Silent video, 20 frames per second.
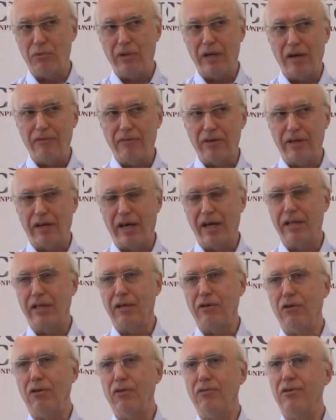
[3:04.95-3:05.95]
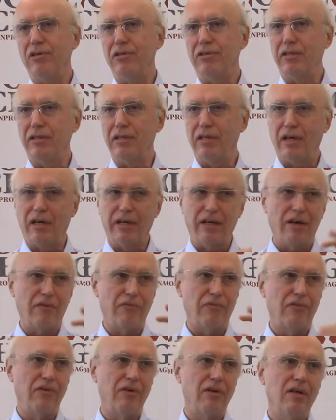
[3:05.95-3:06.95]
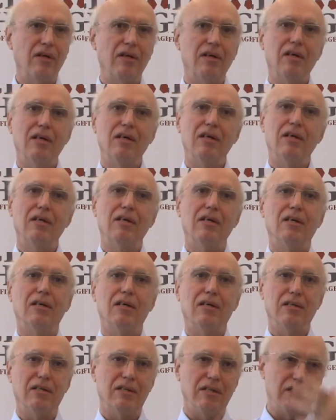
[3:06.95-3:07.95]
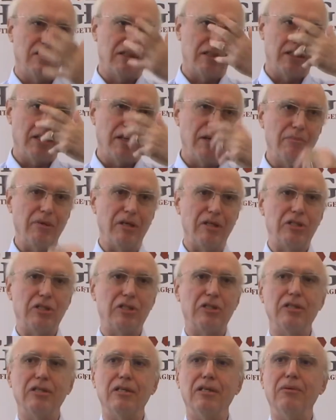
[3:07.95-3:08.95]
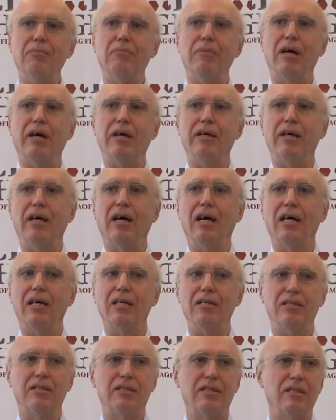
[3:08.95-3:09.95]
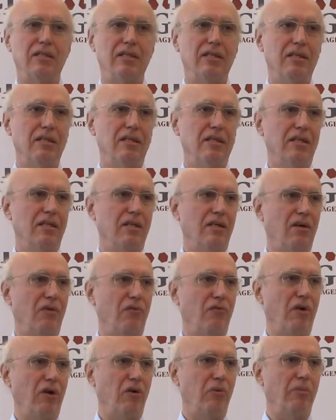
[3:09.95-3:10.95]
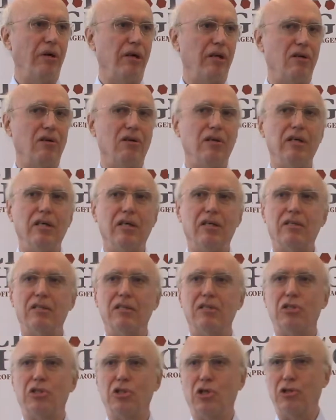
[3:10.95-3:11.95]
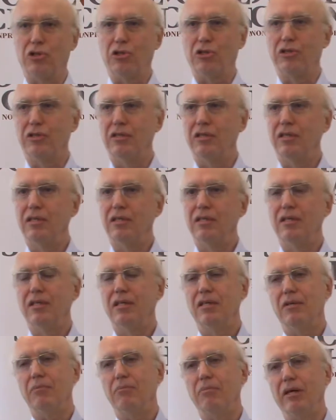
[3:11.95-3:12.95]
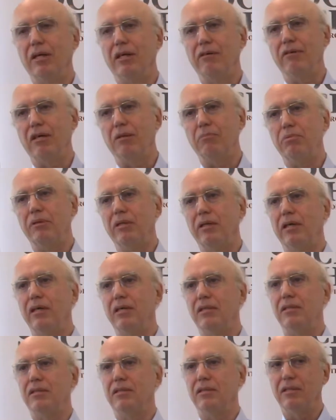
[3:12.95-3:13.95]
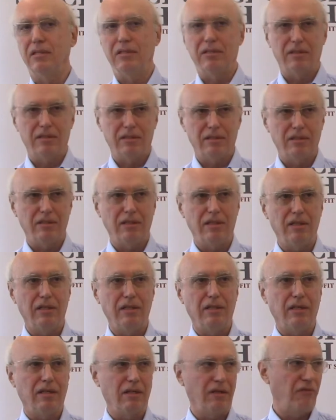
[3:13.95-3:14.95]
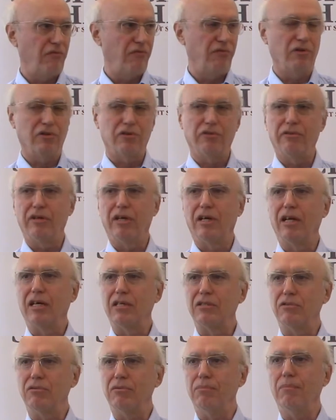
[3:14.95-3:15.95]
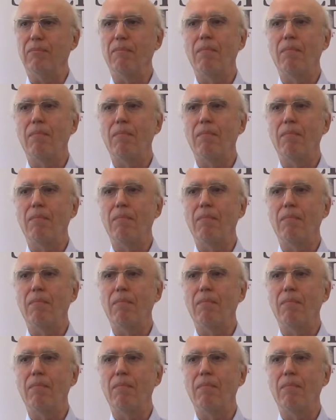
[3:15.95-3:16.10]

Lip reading: Whenever I enter university, I have this image in my eyes of one of my colleagues shot by the Red Brigades in front of the classroom.